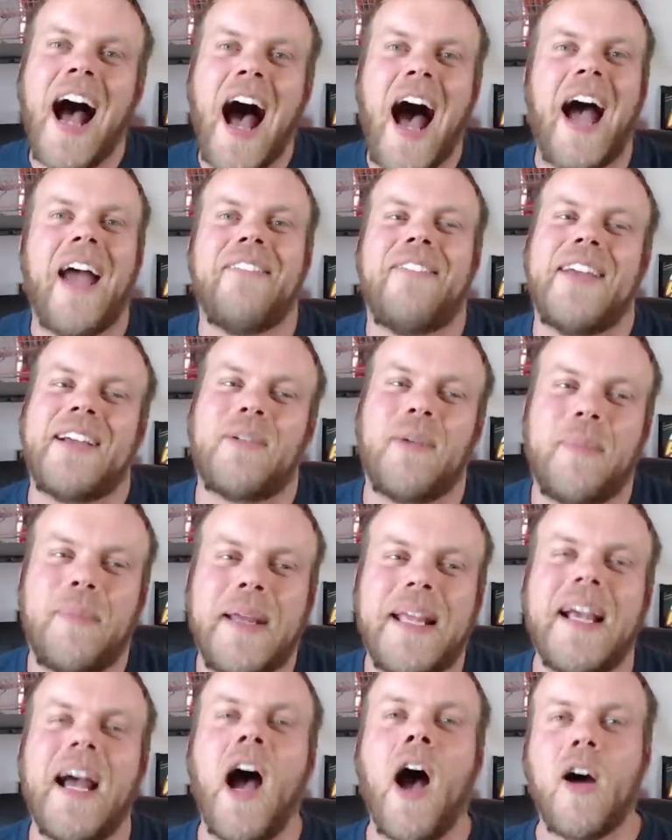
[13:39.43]
I think would
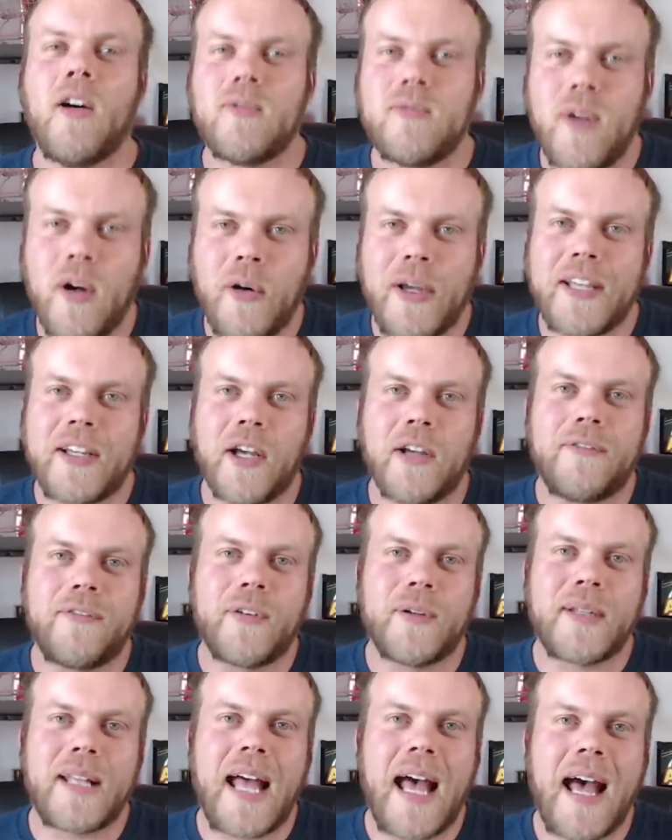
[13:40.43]
be really good
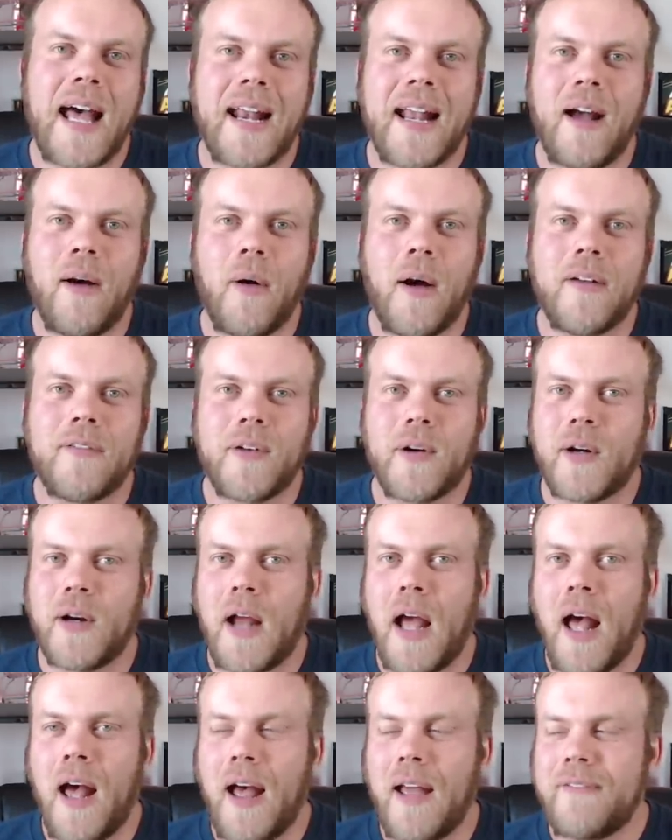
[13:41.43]
for that. However,
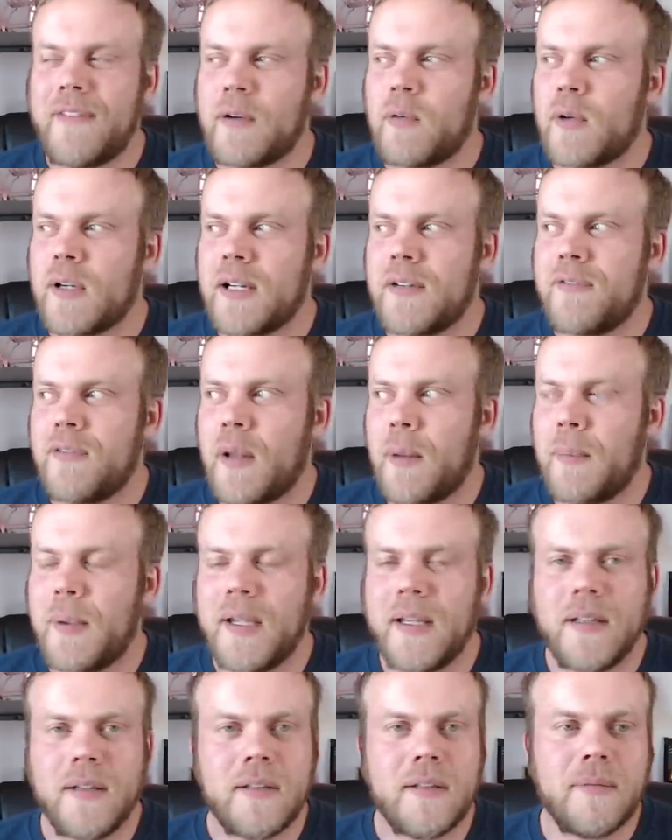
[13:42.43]
uh, I think we're going to flip it.